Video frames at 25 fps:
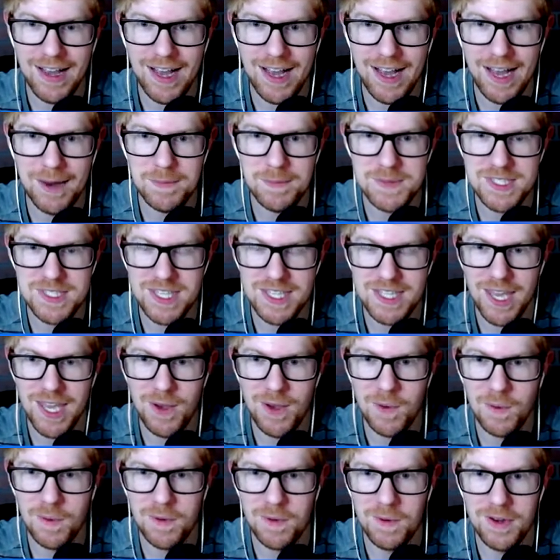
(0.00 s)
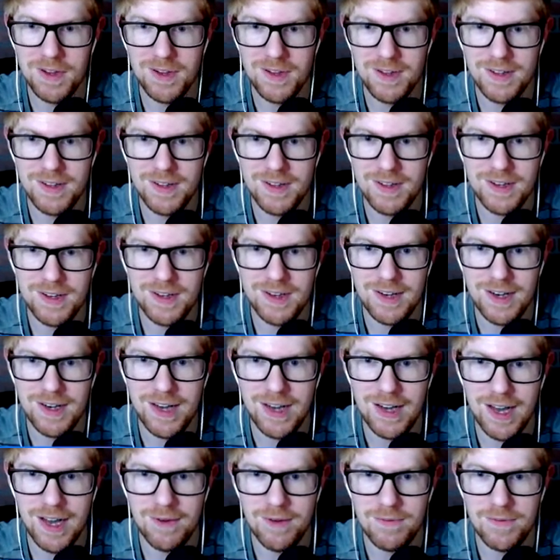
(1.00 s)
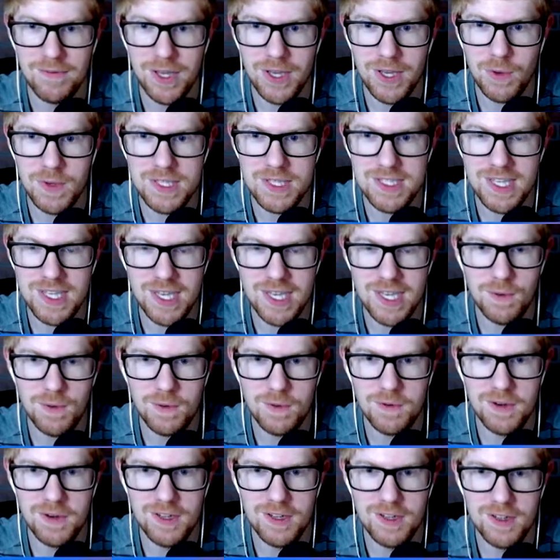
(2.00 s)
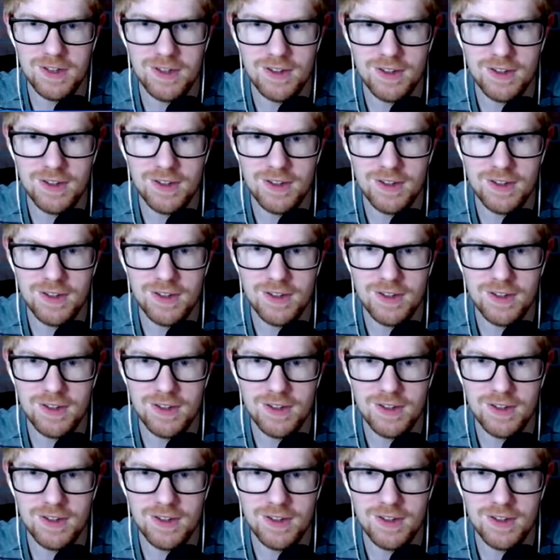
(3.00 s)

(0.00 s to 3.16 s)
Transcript: I'm skilled. I'm very skilled.